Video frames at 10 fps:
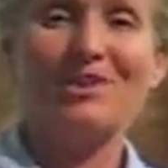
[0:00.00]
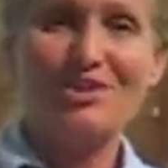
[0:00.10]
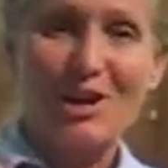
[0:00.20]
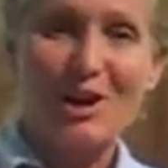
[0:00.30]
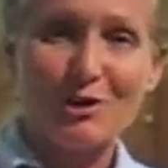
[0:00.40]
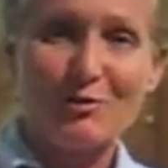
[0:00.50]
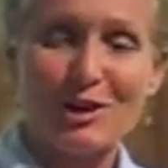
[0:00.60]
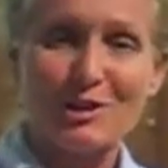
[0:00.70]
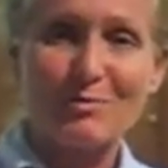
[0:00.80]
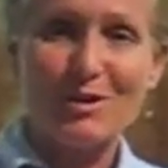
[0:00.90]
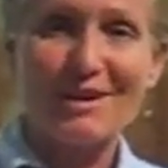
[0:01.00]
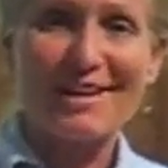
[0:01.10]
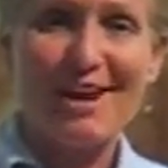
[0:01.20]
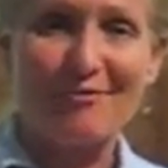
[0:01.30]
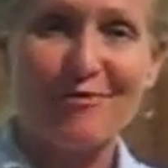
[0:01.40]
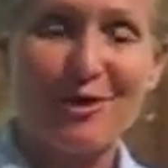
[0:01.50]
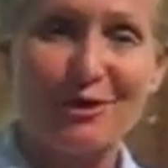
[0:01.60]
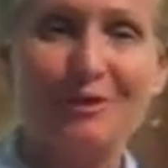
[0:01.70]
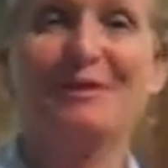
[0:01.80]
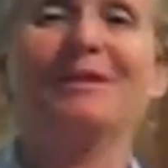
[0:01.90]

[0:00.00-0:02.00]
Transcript: Check out the recipe. Have fun.